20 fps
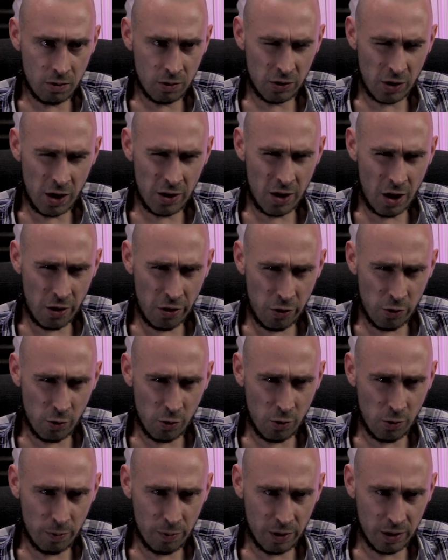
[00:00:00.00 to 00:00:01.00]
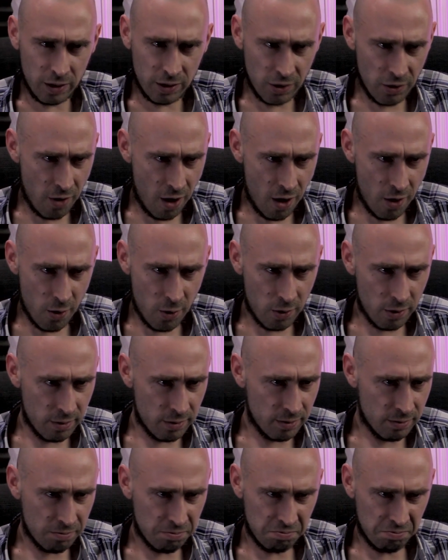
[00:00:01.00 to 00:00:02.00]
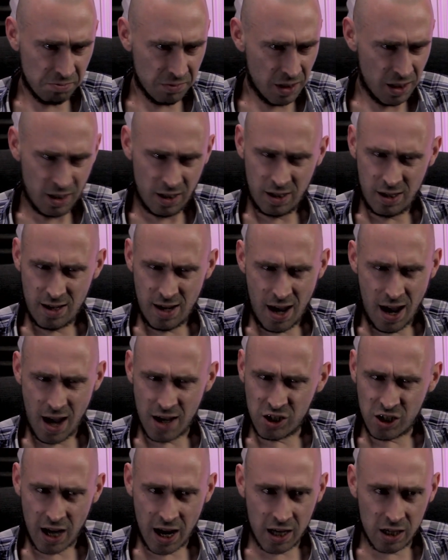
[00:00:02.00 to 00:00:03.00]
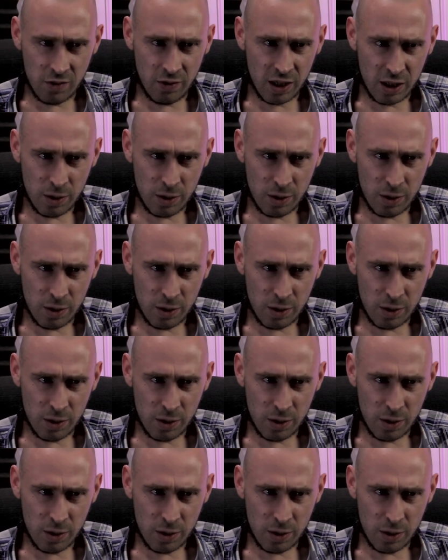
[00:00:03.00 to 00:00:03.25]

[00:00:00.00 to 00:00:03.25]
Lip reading: Not thought, but your own, change of